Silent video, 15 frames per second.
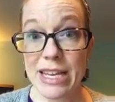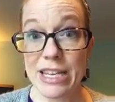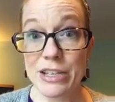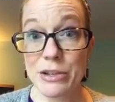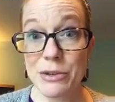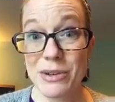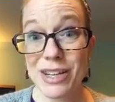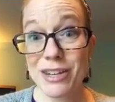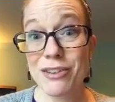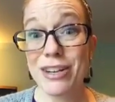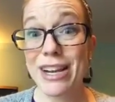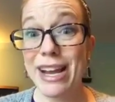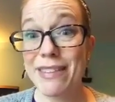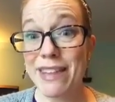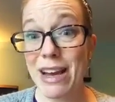You can
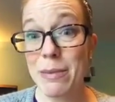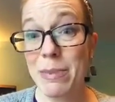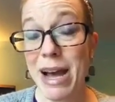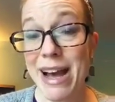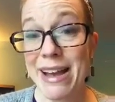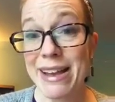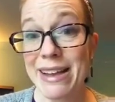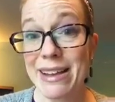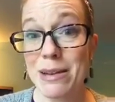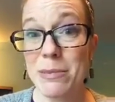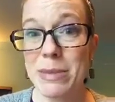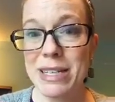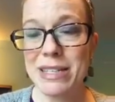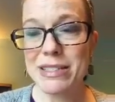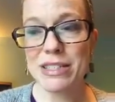create that buy-in
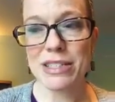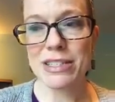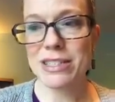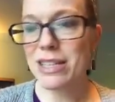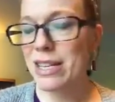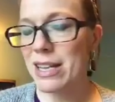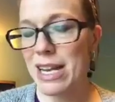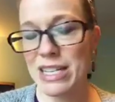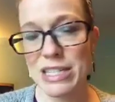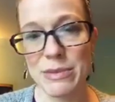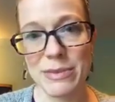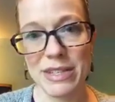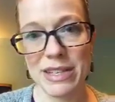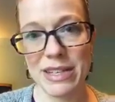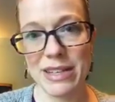because there's connection
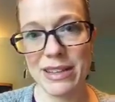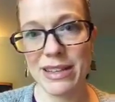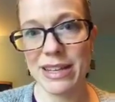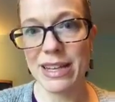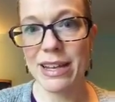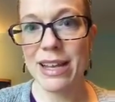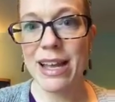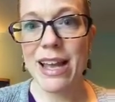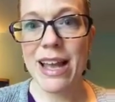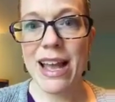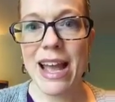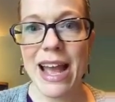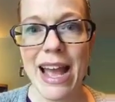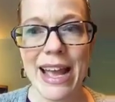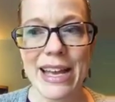with anything.
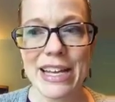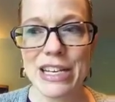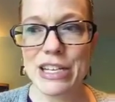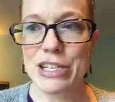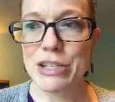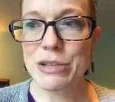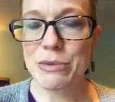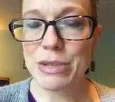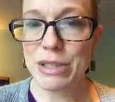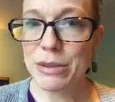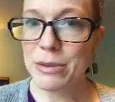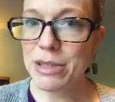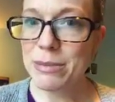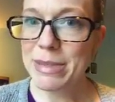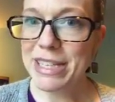And you really
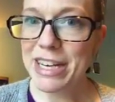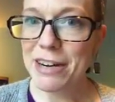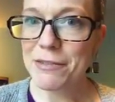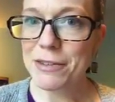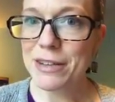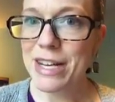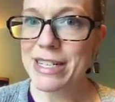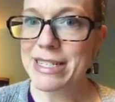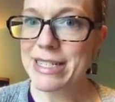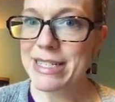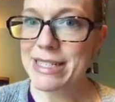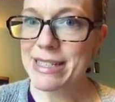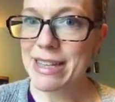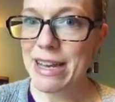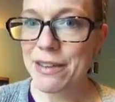want to be careful not to
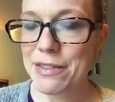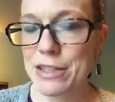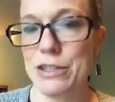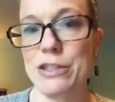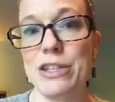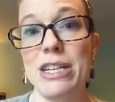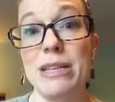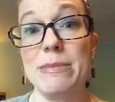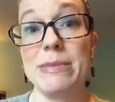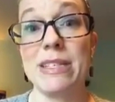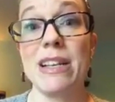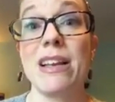discount their dreams.